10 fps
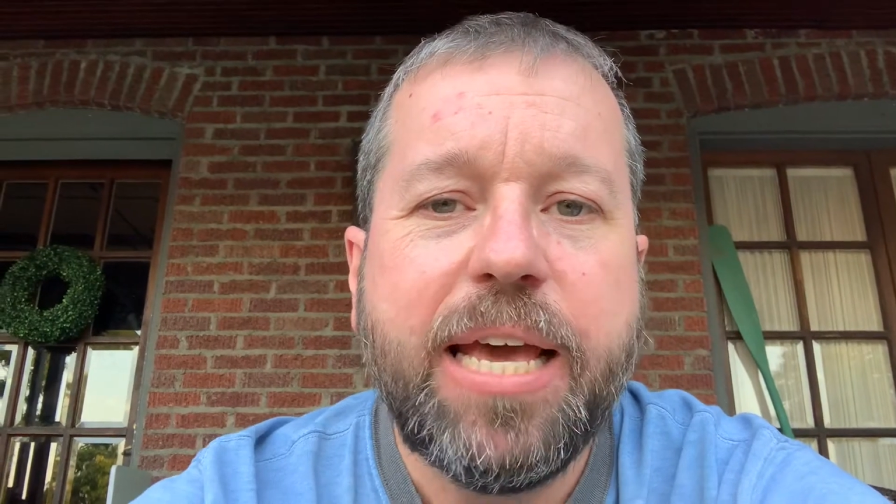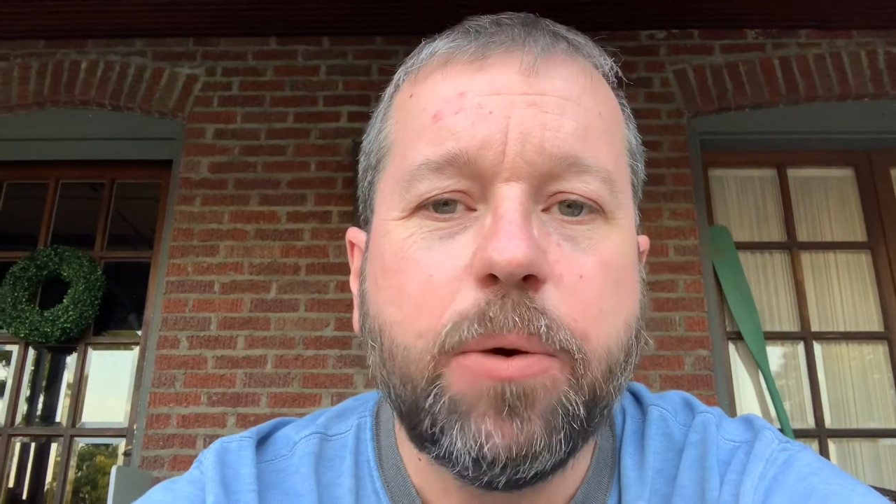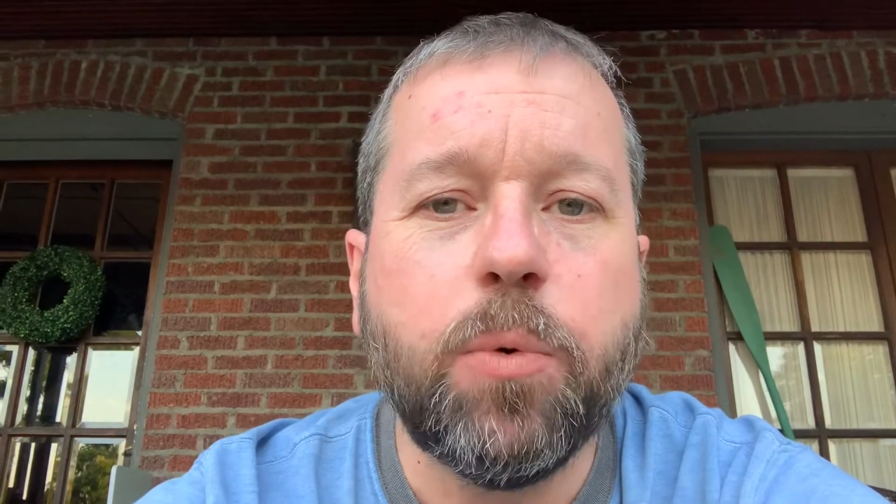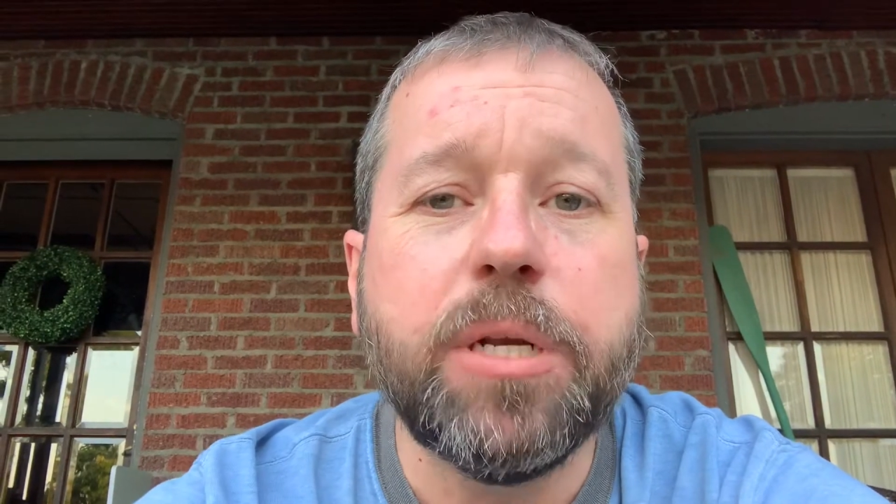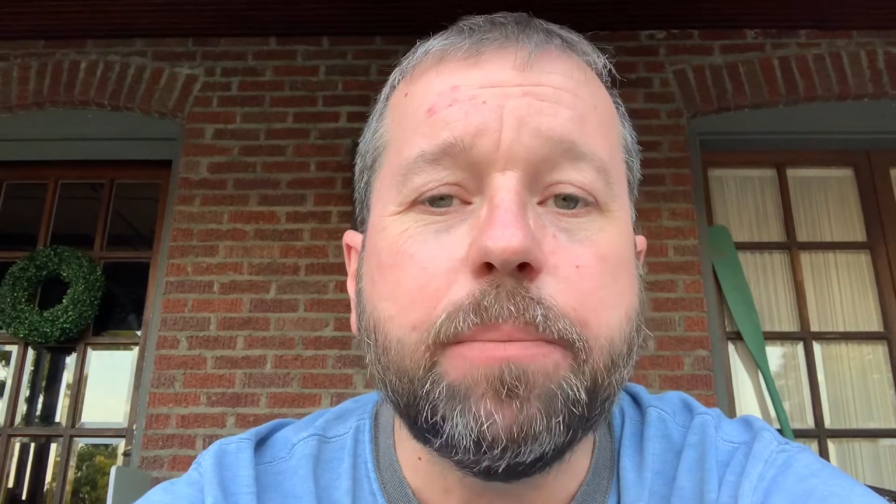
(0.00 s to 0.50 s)

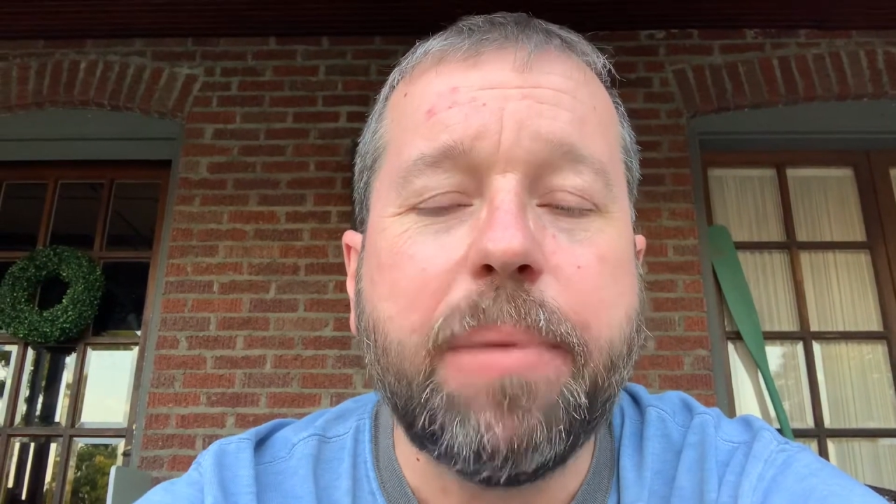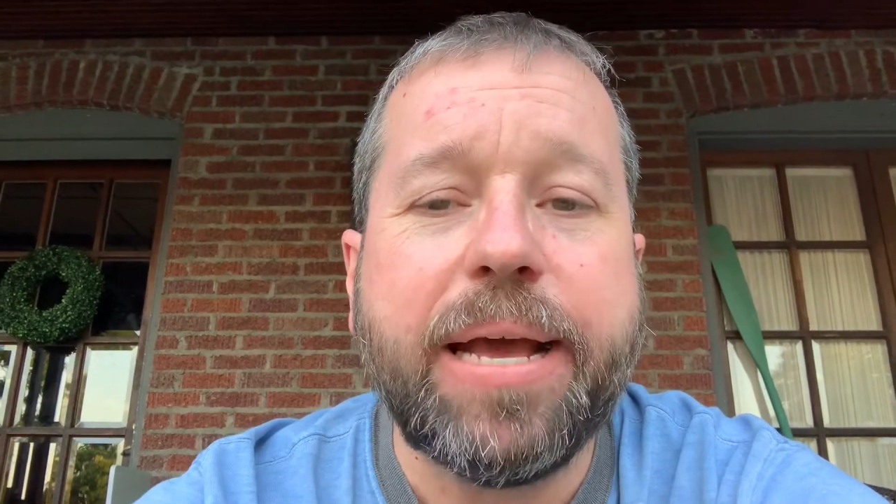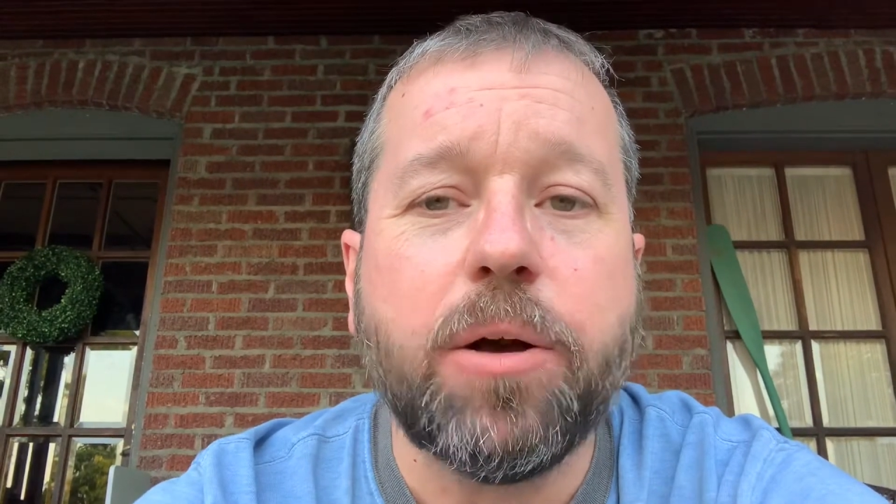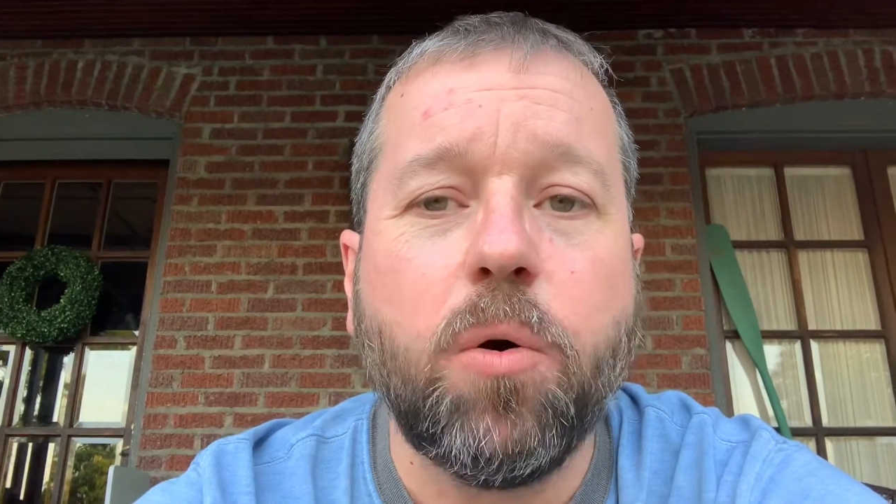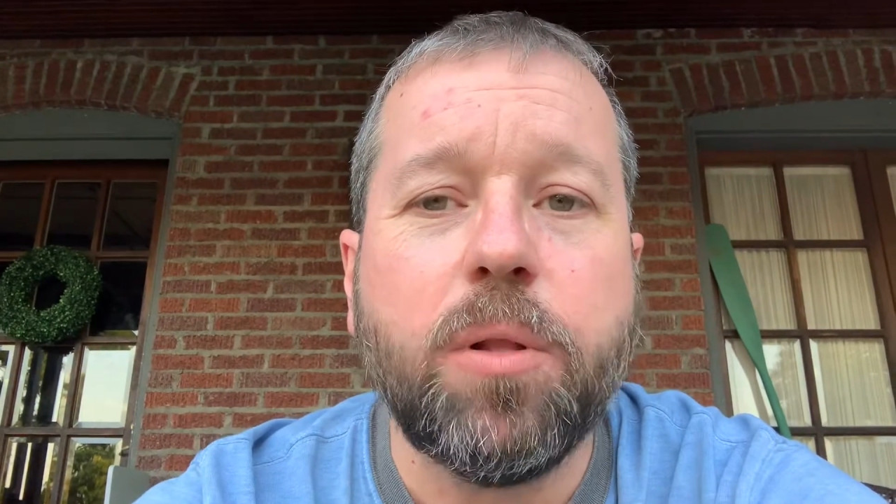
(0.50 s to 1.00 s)
it wouldn't
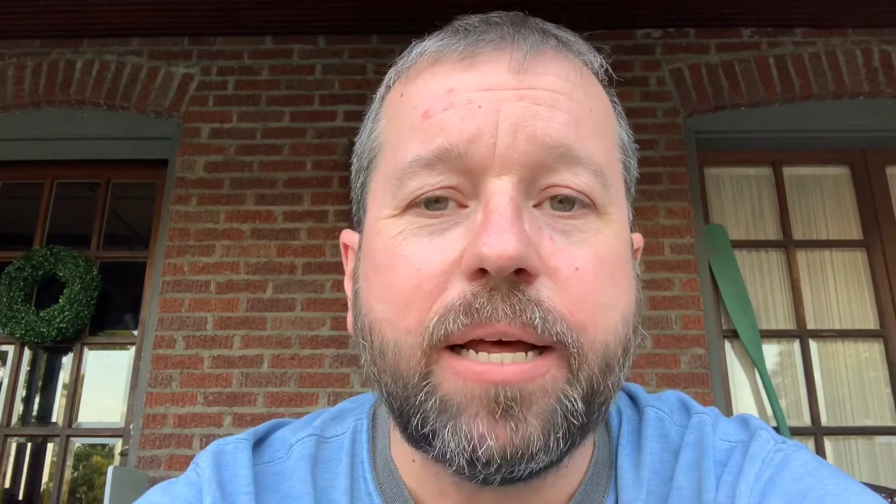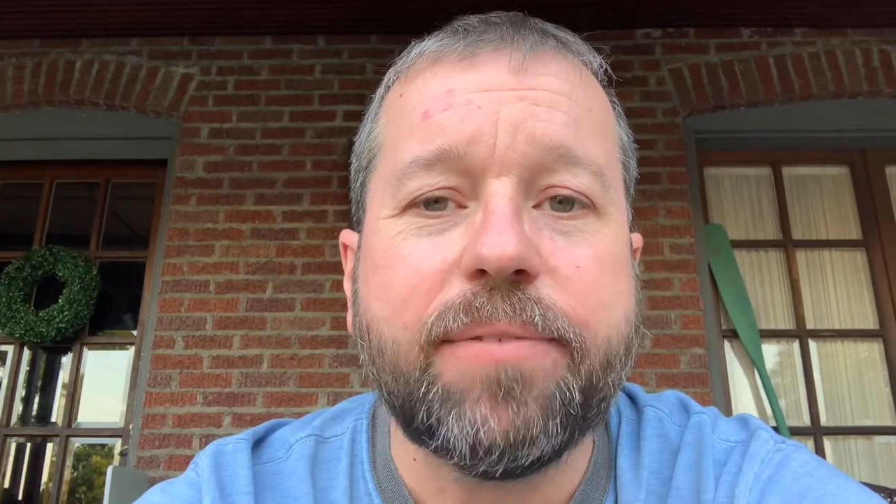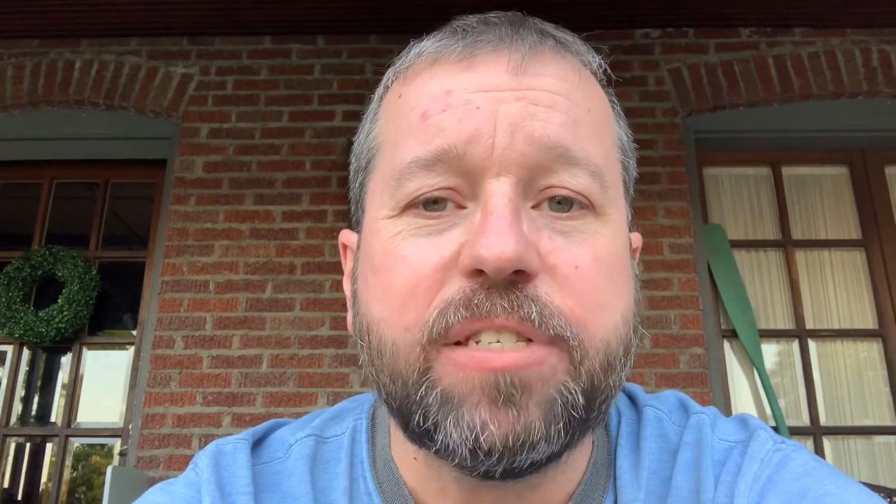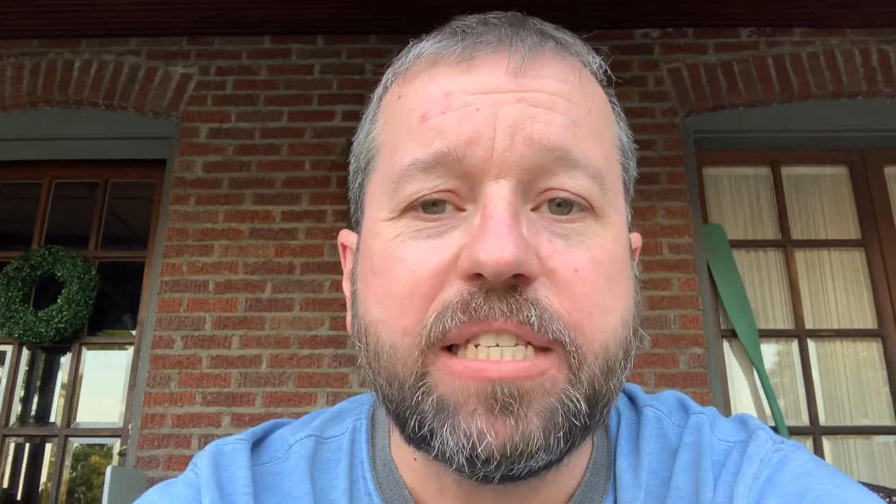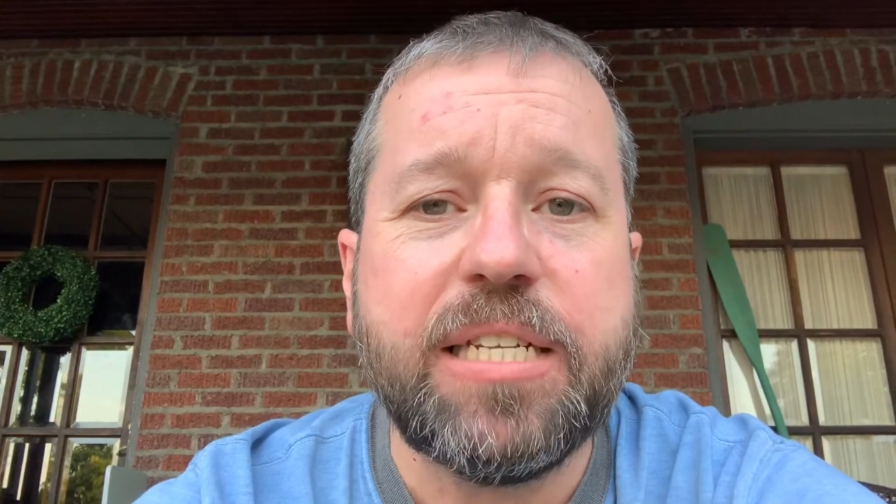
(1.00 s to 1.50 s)
make a whole
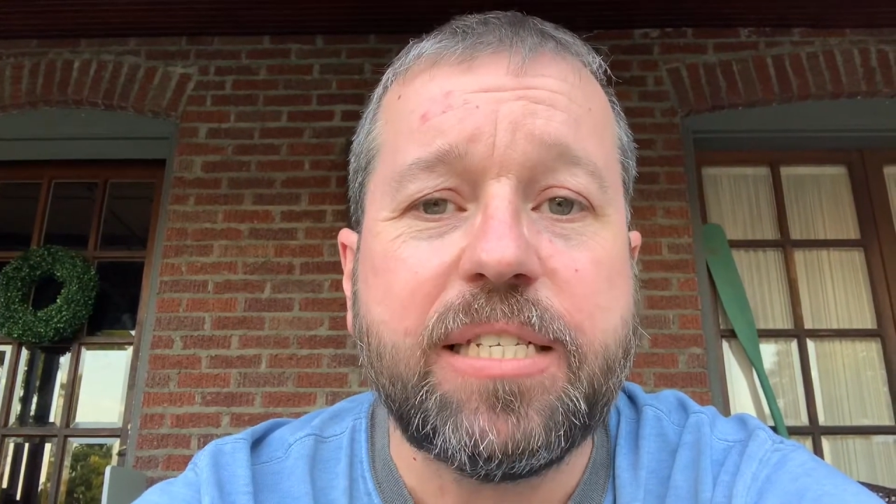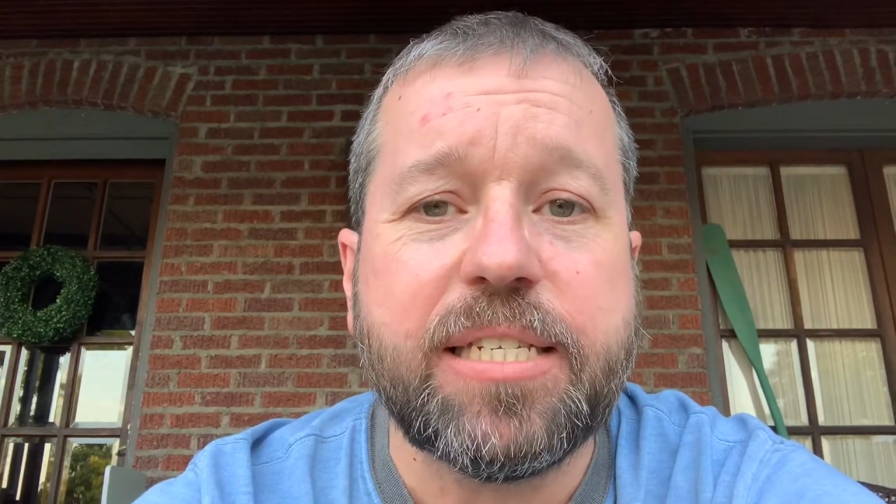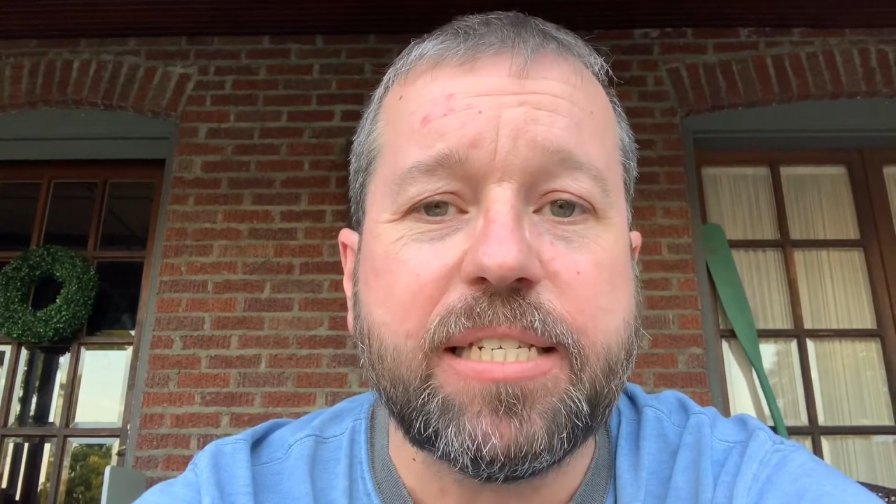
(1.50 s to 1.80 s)
lot of sense